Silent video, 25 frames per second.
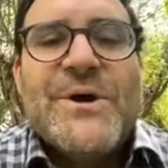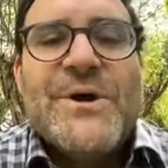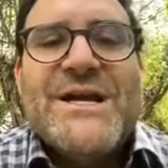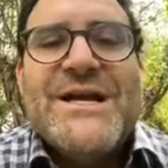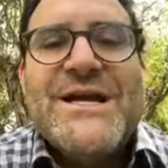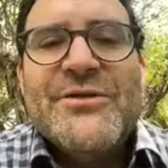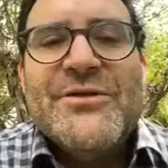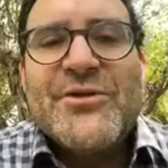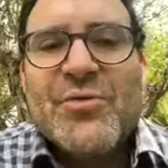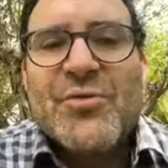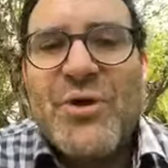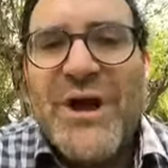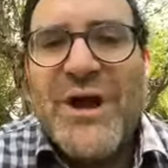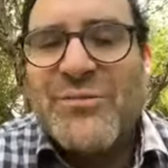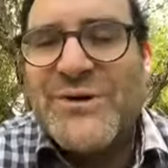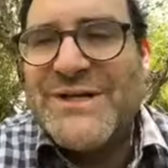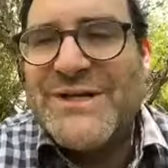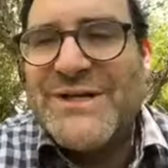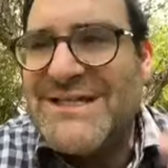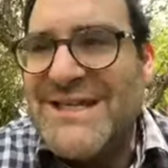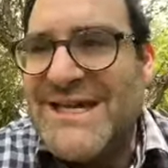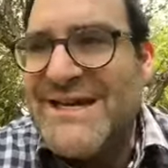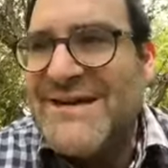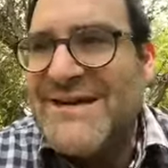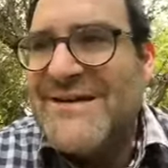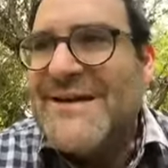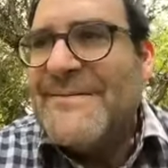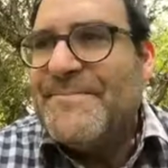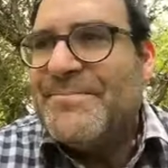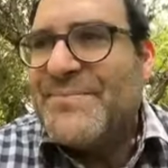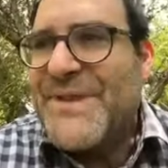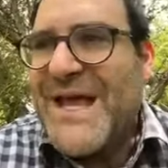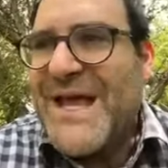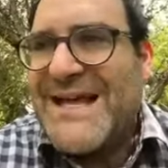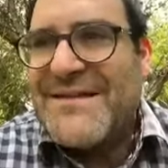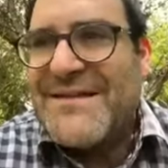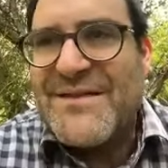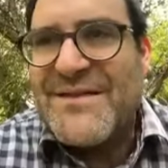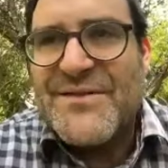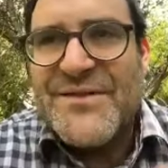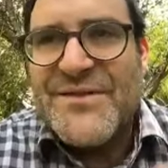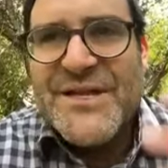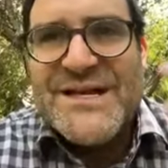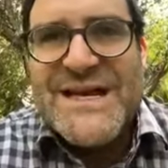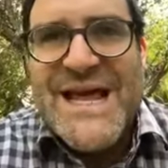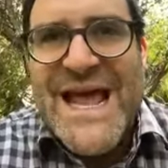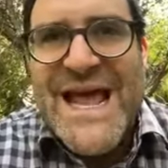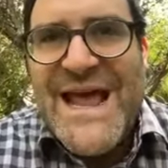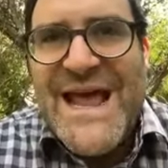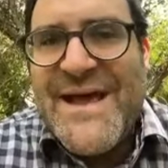But either way, we see that
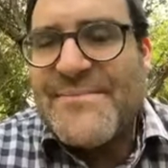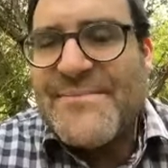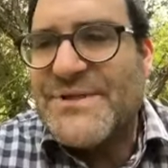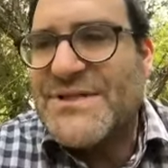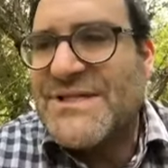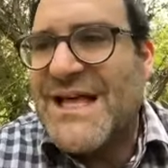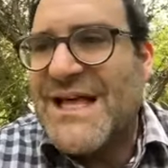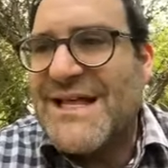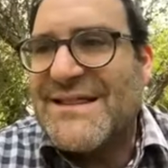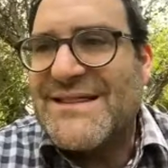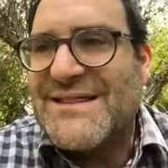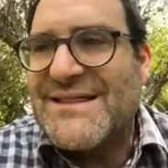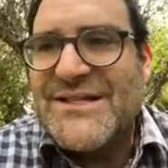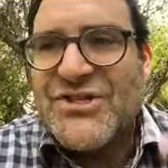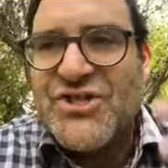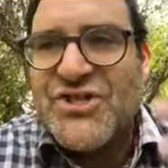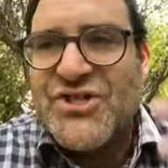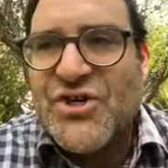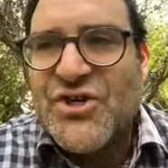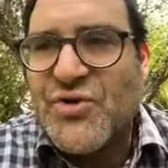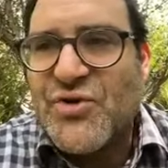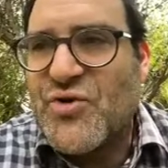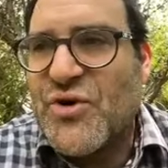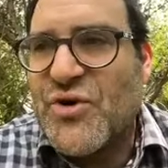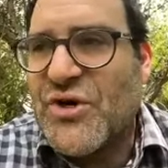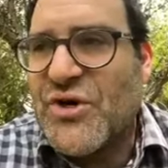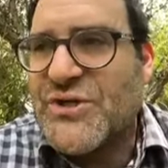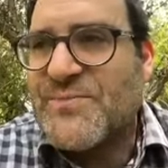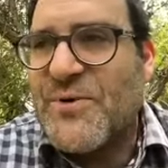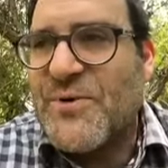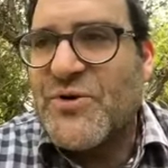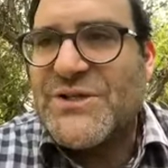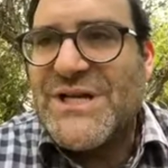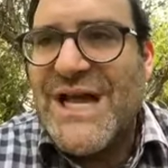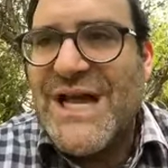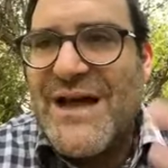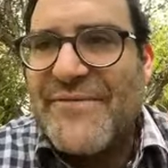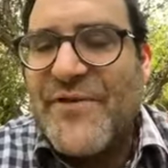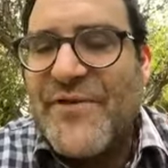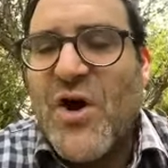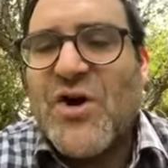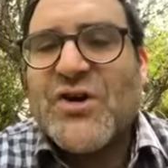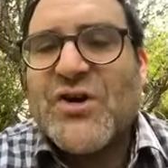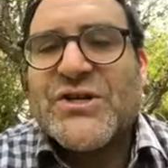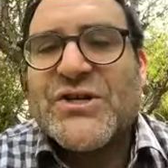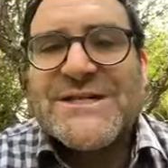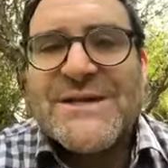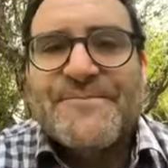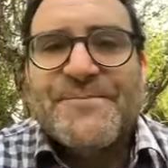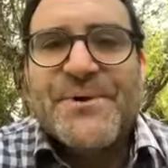the names that these children are supposed to have
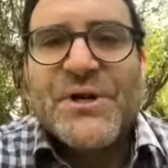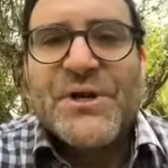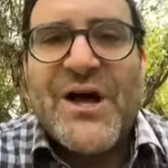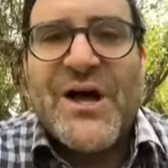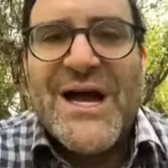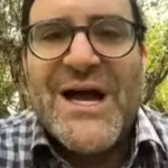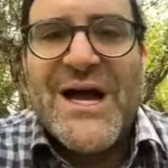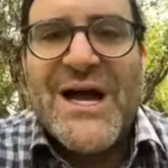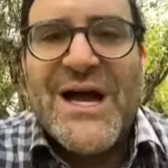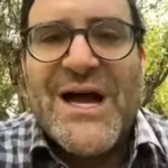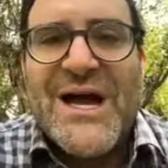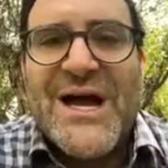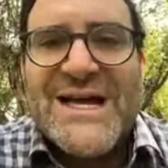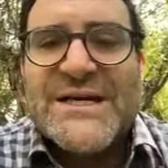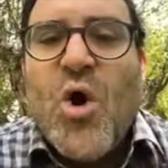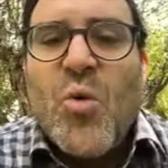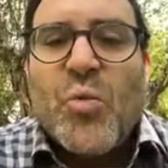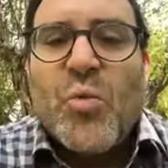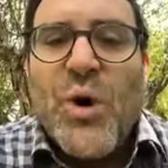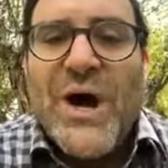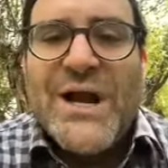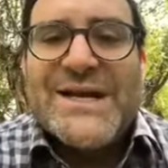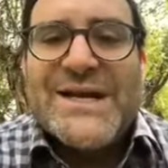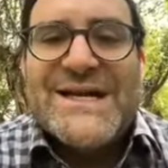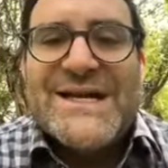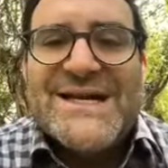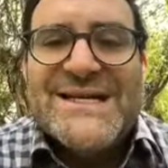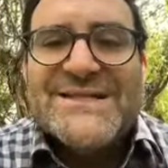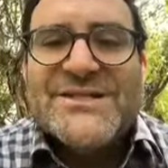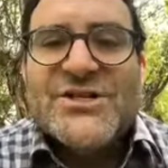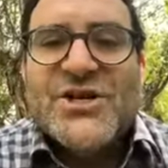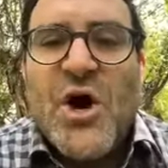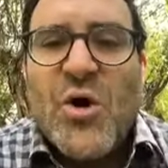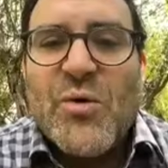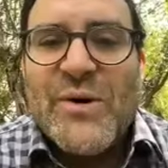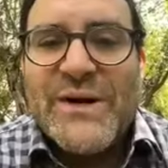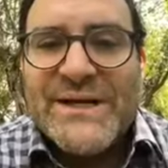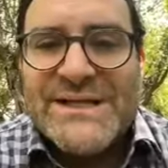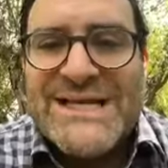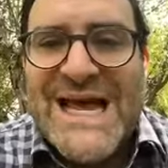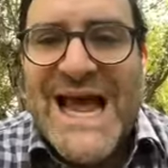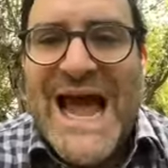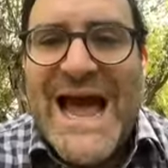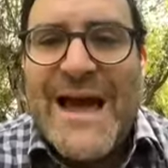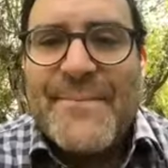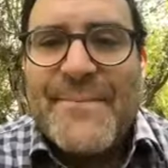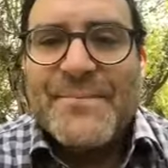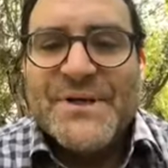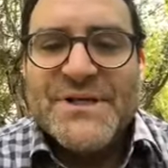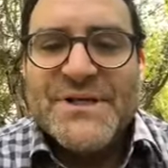are symbolizing what is
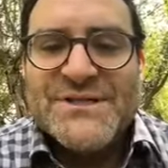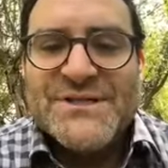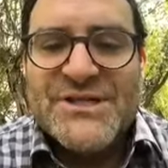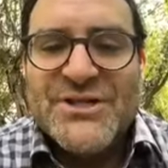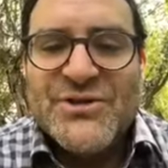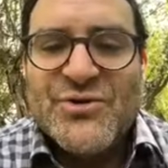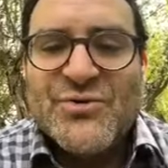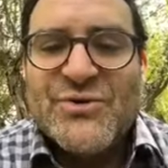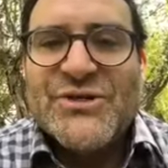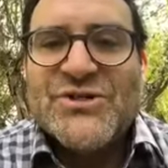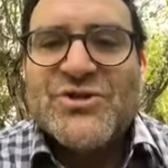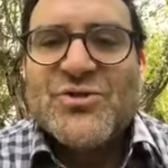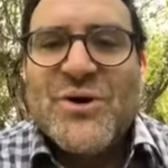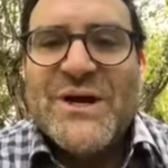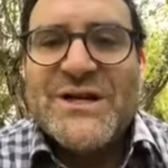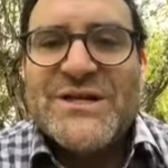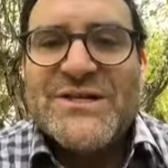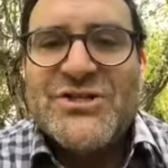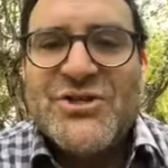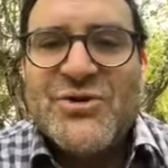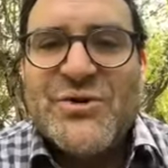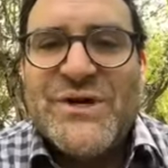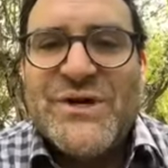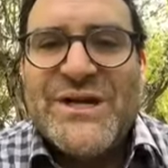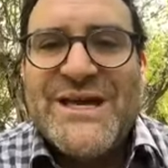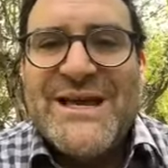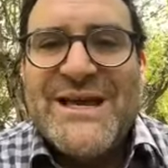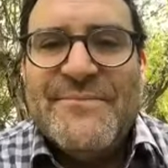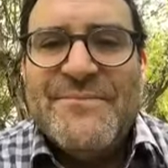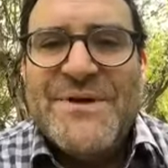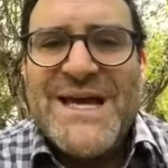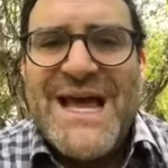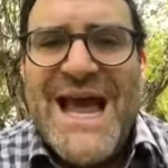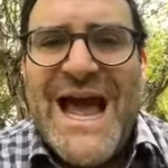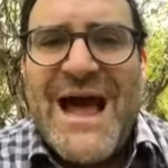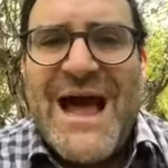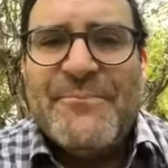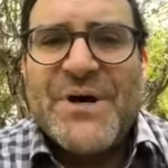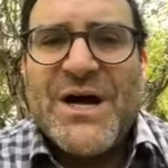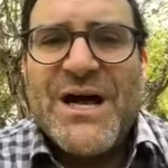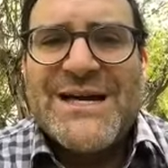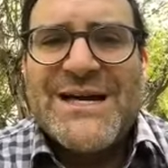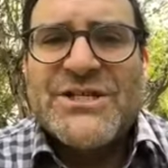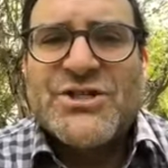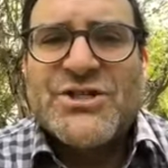going to happen. Continuing 22, because even if